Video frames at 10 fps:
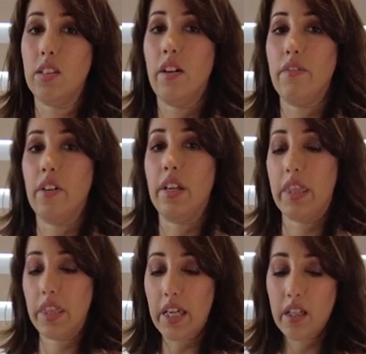not very
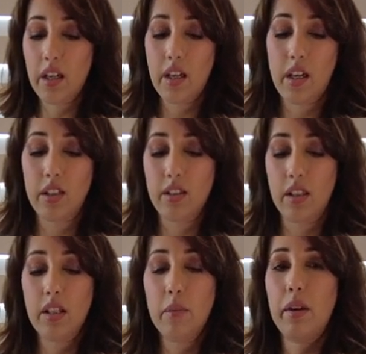thick, it's a
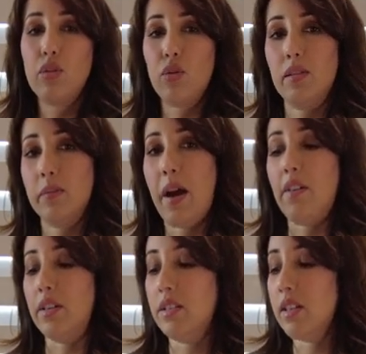little bit
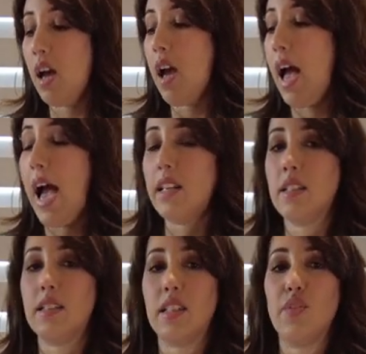transparent and
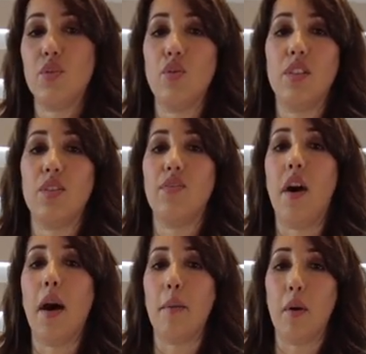it gives you this
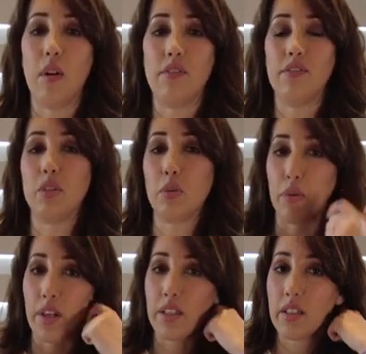vibe of
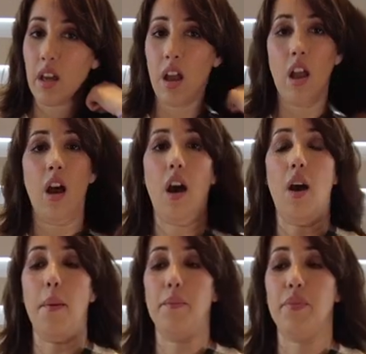spring.
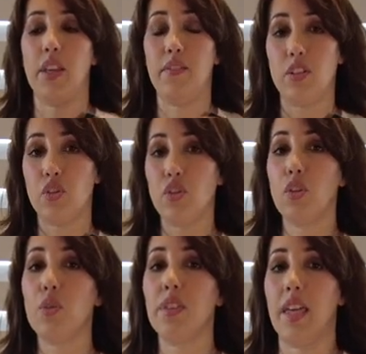Um, if it's
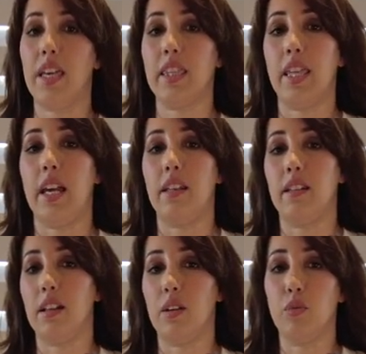too thick
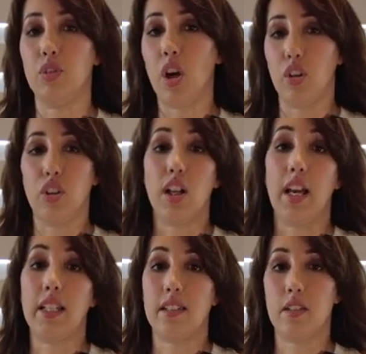then it will not look
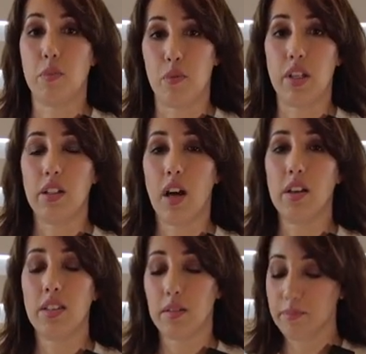like it's a spring
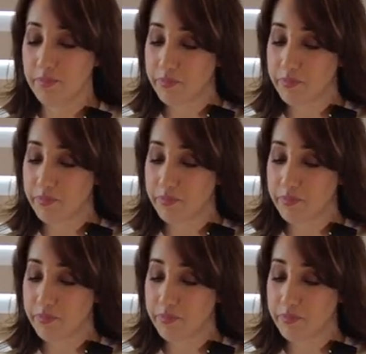item